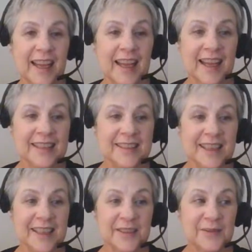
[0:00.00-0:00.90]
And
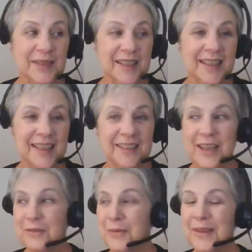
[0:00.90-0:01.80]

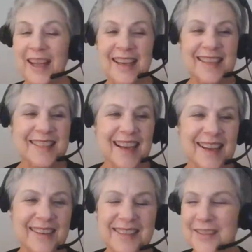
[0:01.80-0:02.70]
the replies,
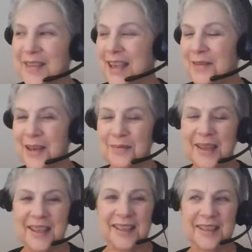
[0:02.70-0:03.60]
someday I'll
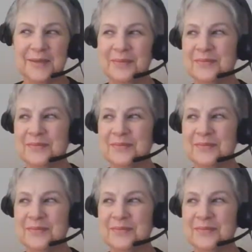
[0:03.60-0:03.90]
make a